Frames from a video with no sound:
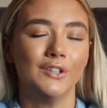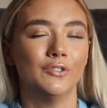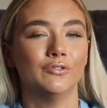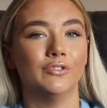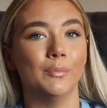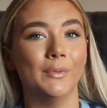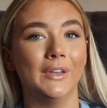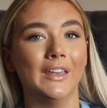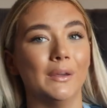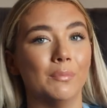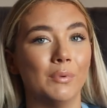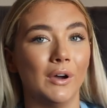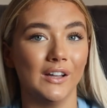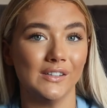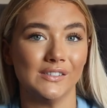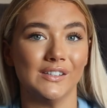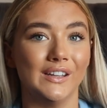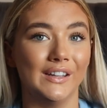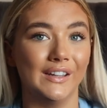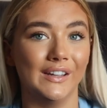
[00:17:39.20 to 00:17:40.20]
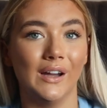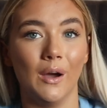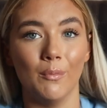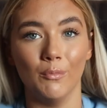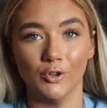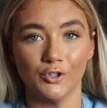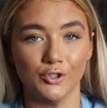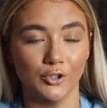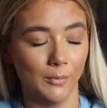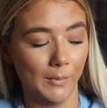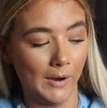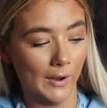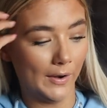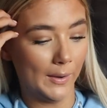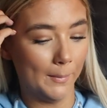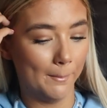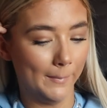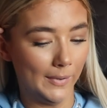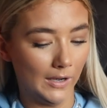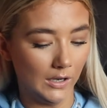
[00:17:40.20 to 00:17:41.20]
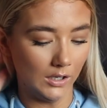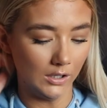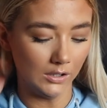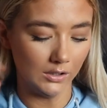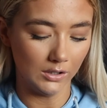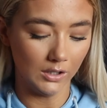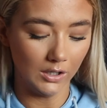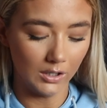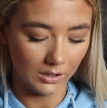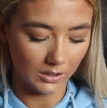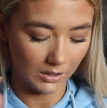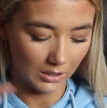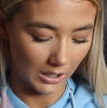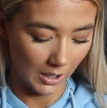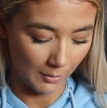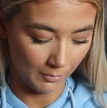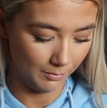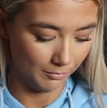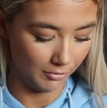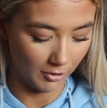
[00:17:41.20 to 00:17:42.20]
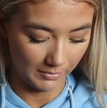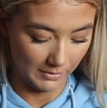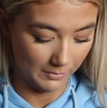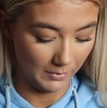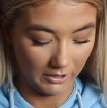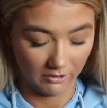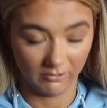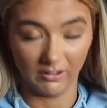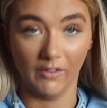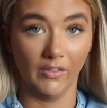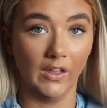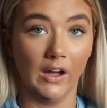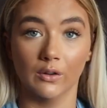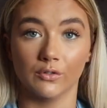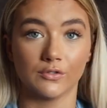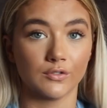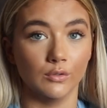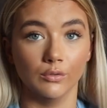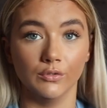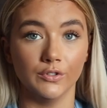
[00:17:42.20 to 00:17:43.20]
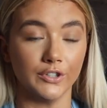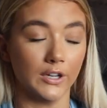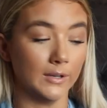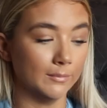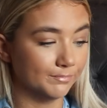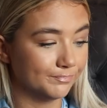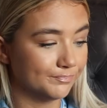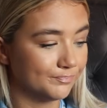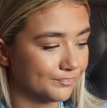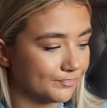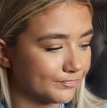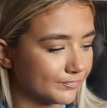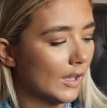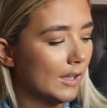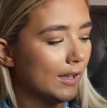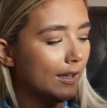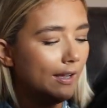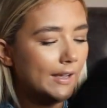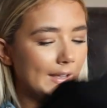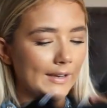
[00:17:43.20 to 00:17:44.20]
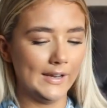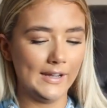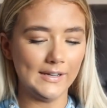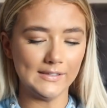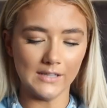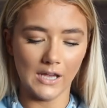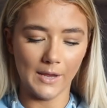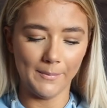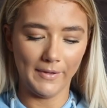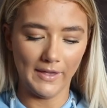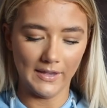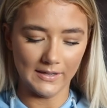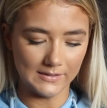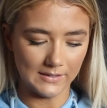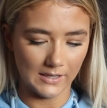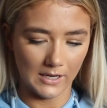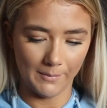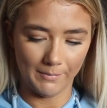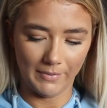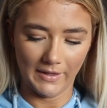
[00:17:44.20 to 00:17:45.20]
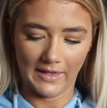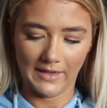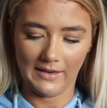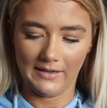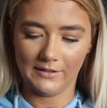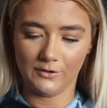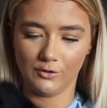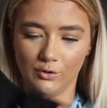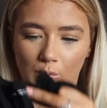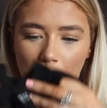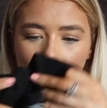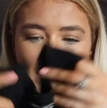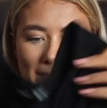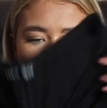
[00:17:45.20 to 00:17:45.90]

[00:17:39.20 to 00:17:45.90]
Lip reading: for me personally, I'm not sure about it, but I will probably wear it around the house all the time. Next, I picked up a little